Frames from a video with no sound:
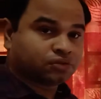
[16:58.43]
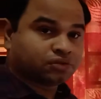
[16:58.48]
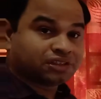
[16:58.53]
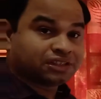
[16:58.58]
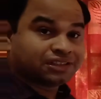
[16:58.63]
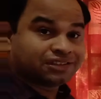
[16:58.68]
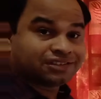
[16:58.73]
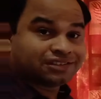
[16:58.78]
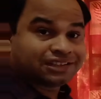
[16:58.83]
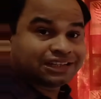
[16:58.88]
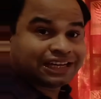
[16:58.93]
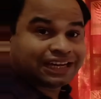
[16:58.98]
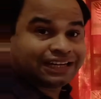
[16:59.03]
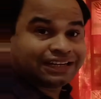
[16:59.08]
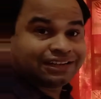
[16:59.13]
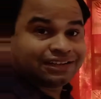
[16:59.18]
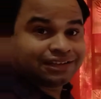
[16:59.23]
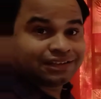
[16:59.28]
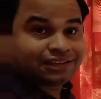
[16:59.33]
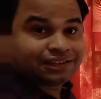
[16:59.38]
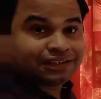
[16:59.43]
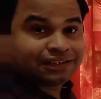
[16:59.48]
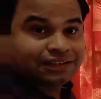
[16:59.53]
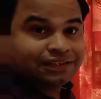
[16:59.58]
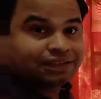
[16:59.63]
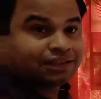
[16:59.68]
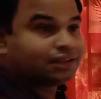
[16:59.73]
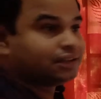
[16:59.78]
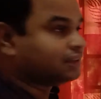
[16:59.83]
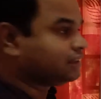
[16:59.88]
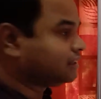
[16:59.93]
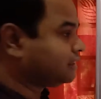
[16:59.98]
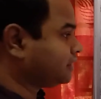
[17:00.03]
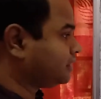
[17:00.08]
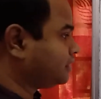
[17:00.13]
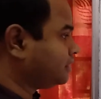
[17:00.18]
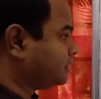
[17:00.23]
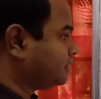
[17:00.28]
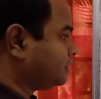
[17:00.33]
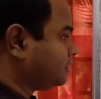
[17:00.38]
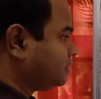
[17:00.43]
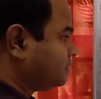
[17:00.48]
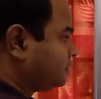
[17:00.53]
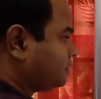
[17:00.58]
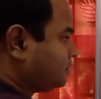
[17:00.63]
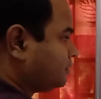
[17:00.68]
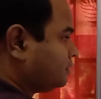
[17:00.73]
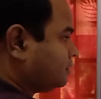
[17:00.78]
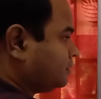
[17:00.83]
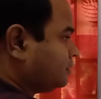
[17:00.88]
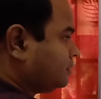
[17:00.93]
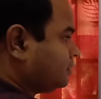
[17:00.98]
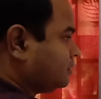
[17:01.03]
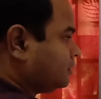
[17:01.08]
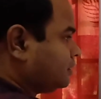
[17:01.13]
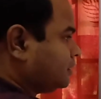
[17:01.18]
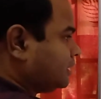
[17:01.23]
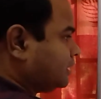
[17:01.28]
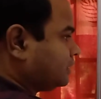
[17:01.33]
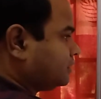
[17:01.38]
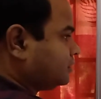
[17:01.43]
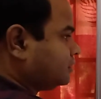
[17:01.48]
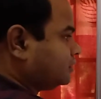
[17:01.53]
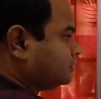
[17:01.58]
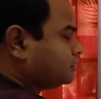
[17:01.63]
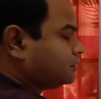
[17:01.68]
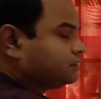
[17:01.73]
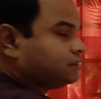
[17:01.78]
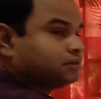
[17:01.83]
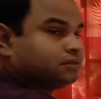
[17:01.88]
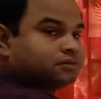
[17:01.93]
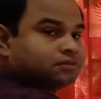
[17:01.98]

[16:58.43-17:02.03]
it is slightly tilted like this.